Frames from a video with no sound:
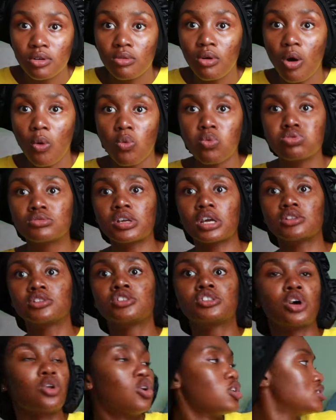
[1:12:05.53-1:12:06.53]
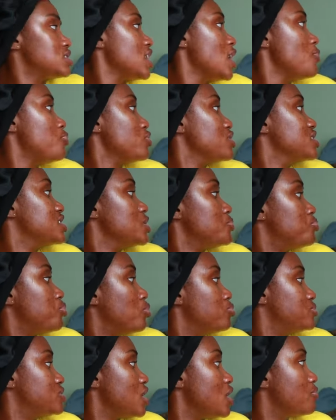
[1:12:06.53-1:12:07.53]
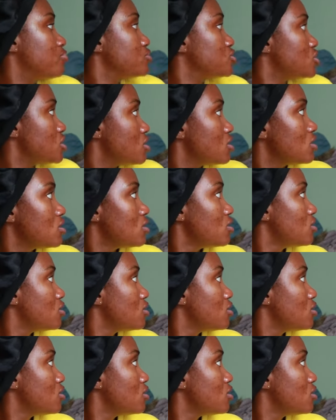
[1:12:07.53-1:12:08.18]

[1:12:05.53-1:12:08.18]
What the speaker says: solo tape with the poop tape, and you.